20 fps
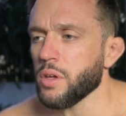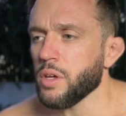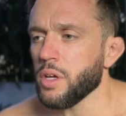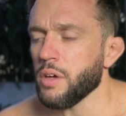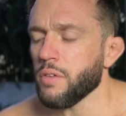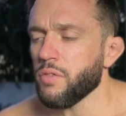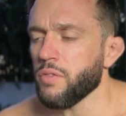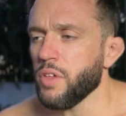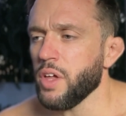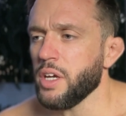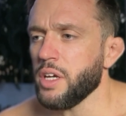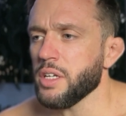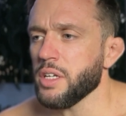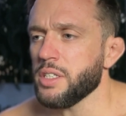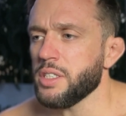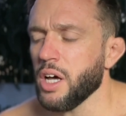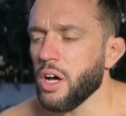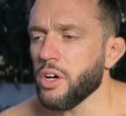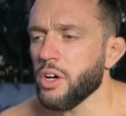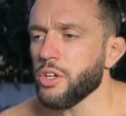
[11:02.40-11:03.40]
if they could
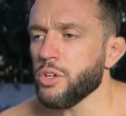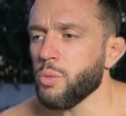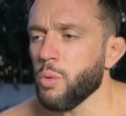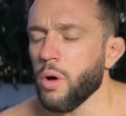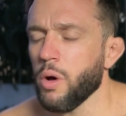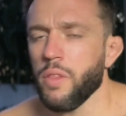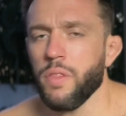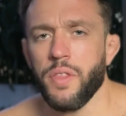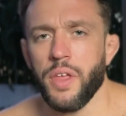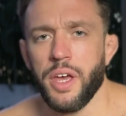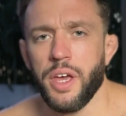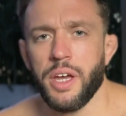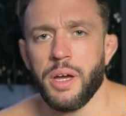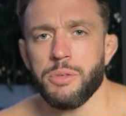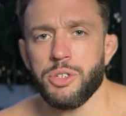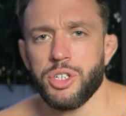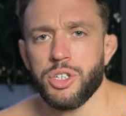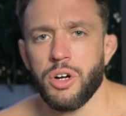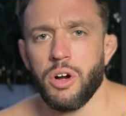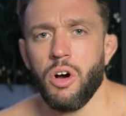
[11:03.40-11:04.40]
tell you one thing, I'm
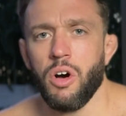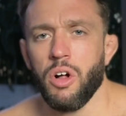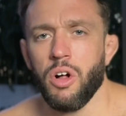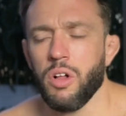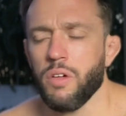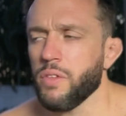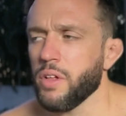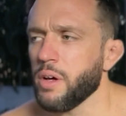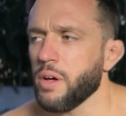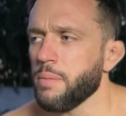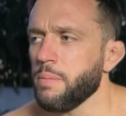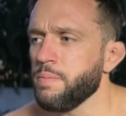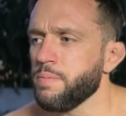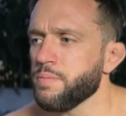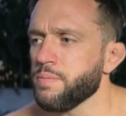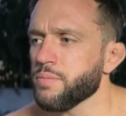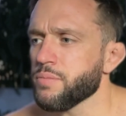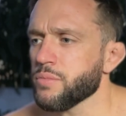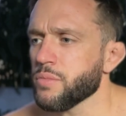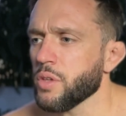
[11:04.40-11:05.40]
sure all of them
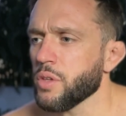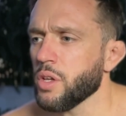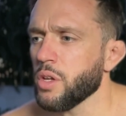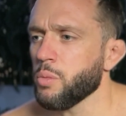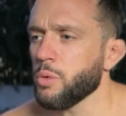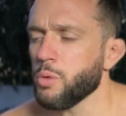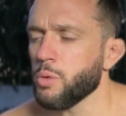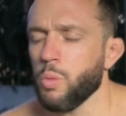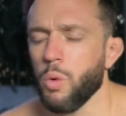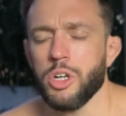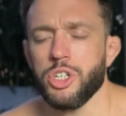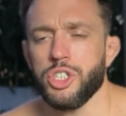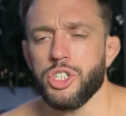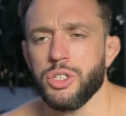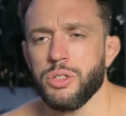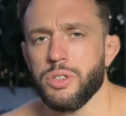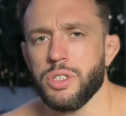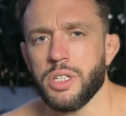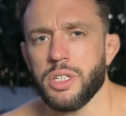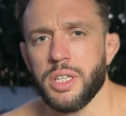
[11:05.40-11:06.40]
would want
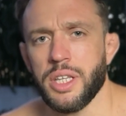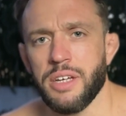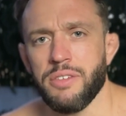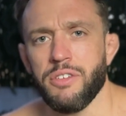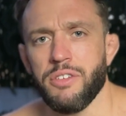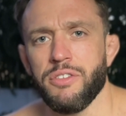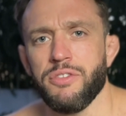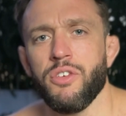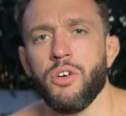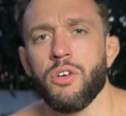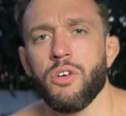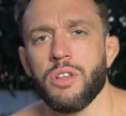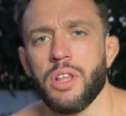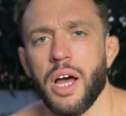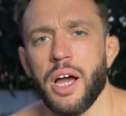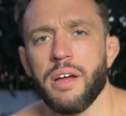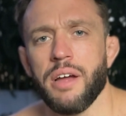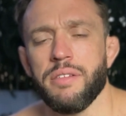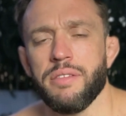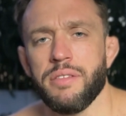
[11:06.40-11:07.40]
you to live a full
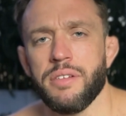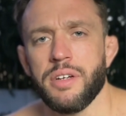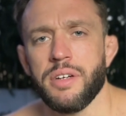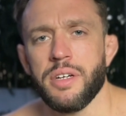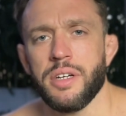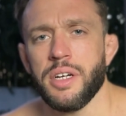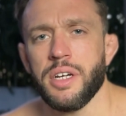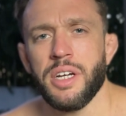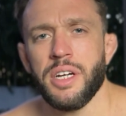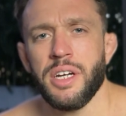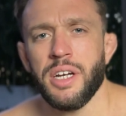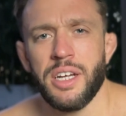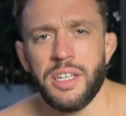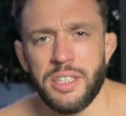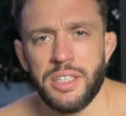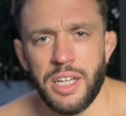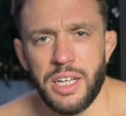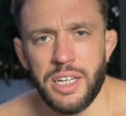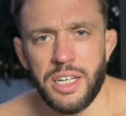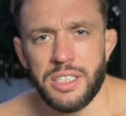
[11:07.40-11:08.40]
life.
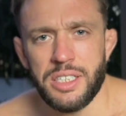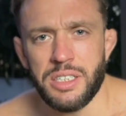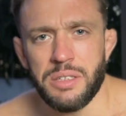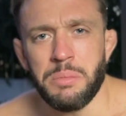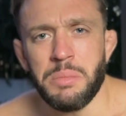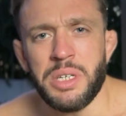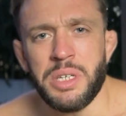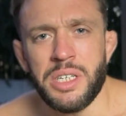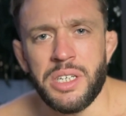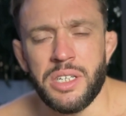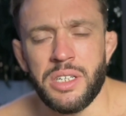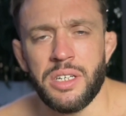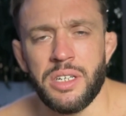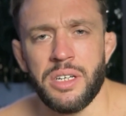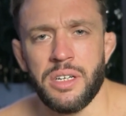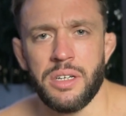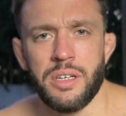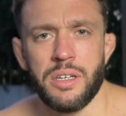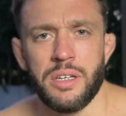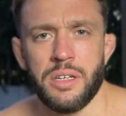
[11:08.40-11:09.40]
And that doesn't mean
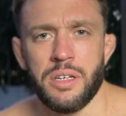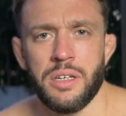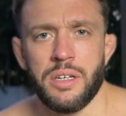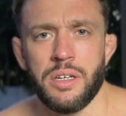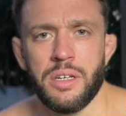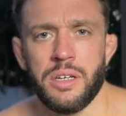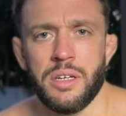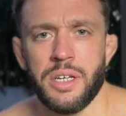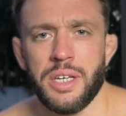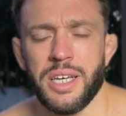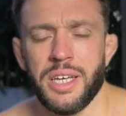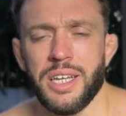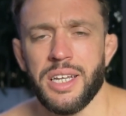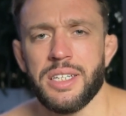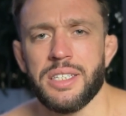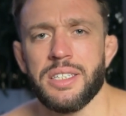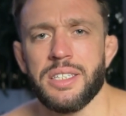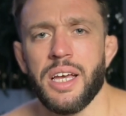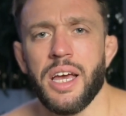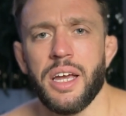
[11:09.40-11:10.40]

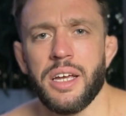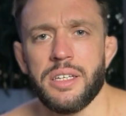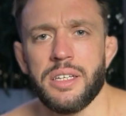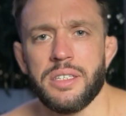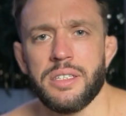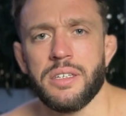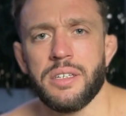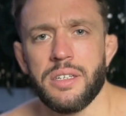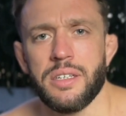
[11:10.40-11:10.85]
getting tanked.